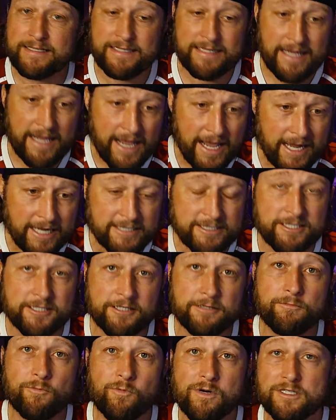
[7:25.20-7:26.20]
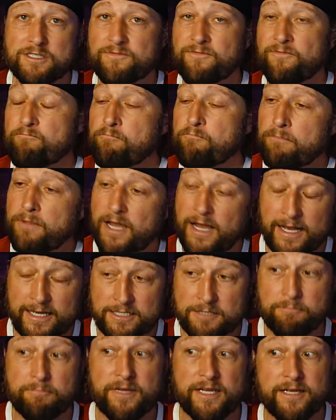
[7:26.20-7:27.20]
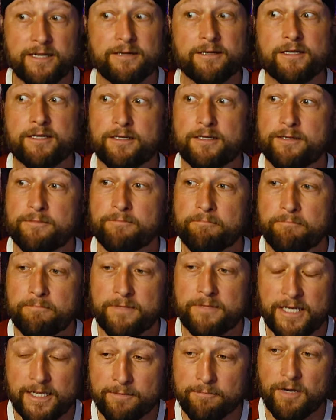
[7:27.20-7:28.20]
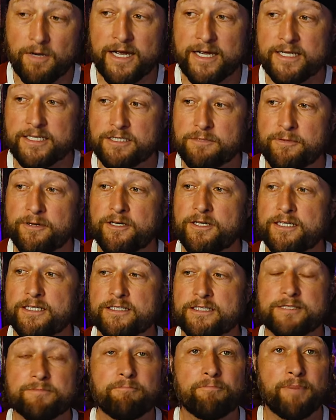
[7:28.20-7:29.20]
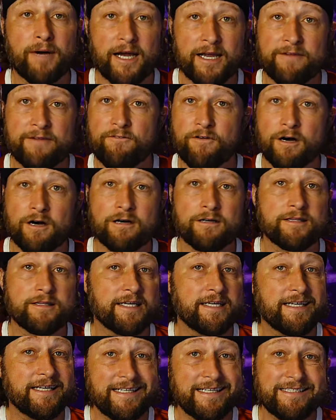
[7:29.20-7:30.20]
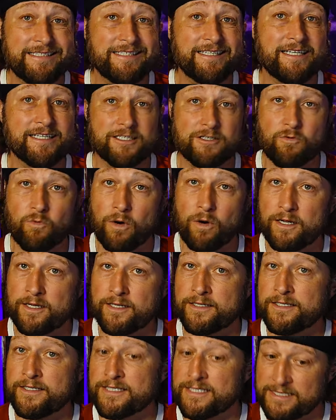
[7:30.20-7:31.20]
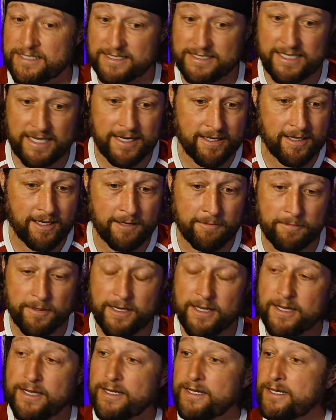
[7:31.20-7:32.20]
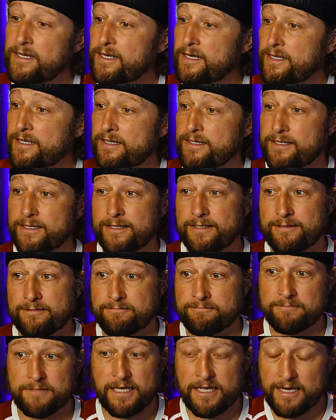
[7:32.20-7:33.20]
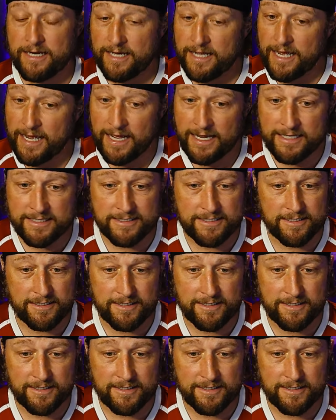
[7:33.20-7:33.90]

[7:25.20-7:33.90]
Tangem was has been, in my experience, by far the easiest one to set up. It has,